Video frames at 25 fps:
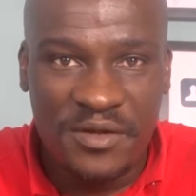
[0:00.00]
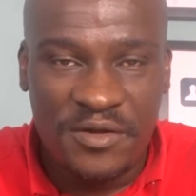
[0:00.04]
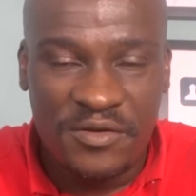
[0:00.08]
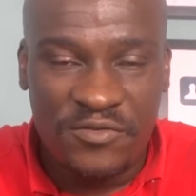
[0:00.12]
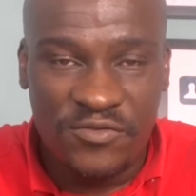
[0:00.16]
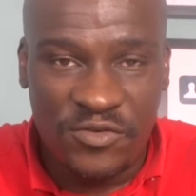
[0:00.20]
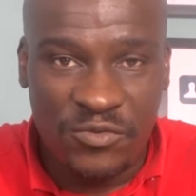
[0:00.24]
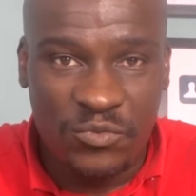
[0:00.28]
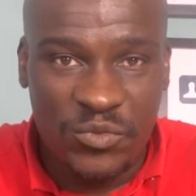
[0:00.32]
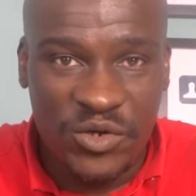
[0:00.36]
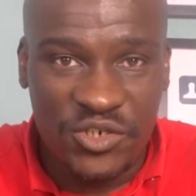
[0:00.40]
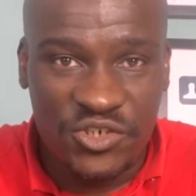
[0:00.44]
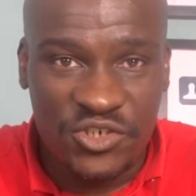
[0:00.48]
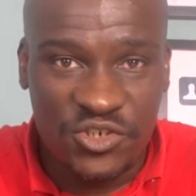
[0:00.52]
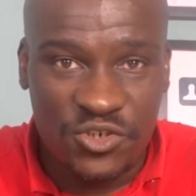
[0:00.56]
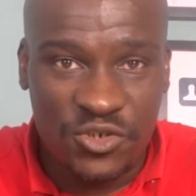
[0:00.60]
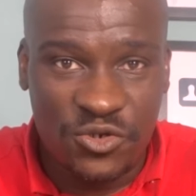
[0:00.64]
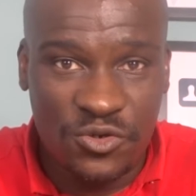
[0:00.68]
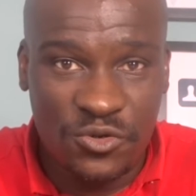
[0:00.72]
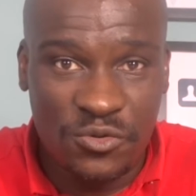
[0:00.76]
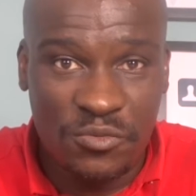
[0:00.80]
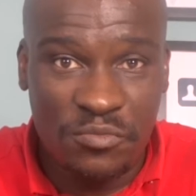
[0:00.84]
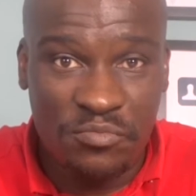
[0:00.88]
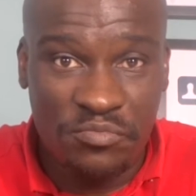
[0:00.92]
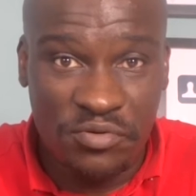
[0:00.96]
from which
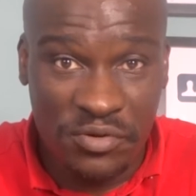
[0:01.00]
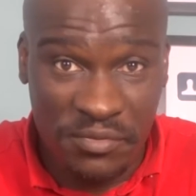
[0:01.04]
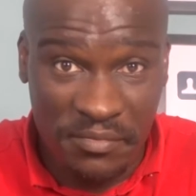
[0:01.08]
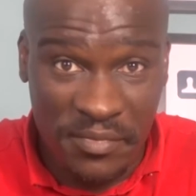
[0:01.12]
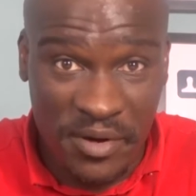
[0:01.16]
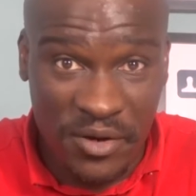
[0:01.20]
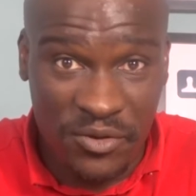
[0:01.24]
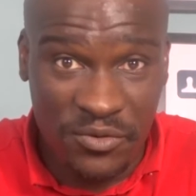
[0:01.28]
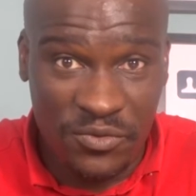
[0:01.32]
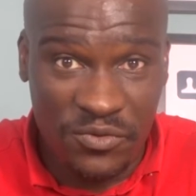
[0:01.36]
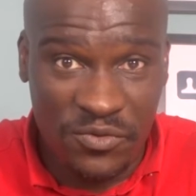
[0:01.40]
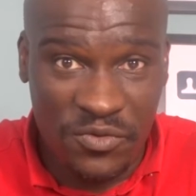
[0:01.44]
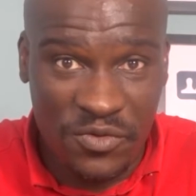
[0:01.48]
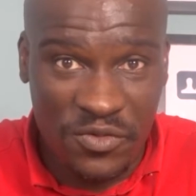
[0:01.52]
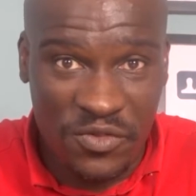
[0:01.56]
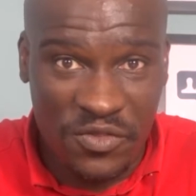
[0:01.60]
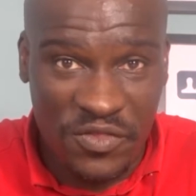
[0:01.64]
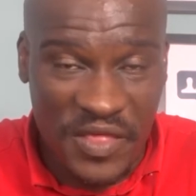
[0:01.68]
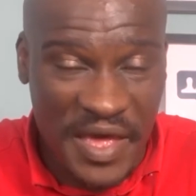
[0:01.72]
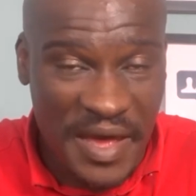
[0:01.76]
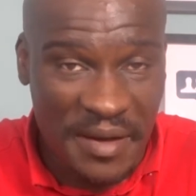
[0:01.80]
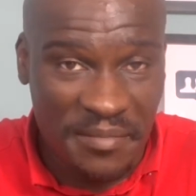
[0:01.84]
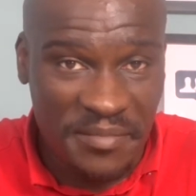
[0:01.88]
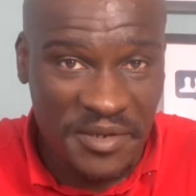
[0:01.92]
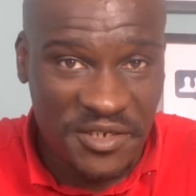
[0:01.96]
to promote
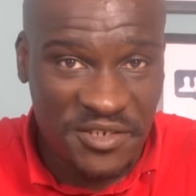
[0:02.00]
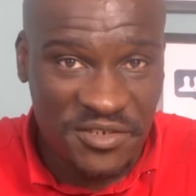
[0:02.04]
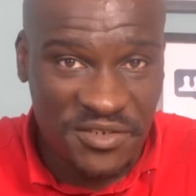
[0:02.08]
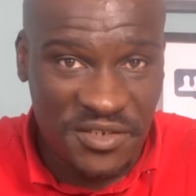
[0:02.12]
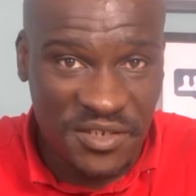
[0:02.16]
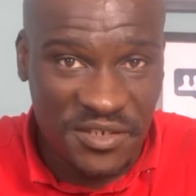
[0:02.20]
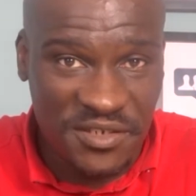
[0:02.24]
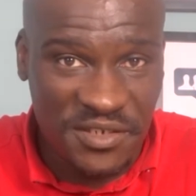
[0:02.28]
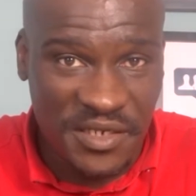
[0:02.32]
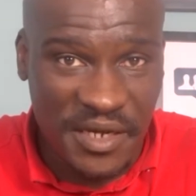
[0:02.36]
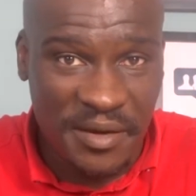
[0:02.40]
that business.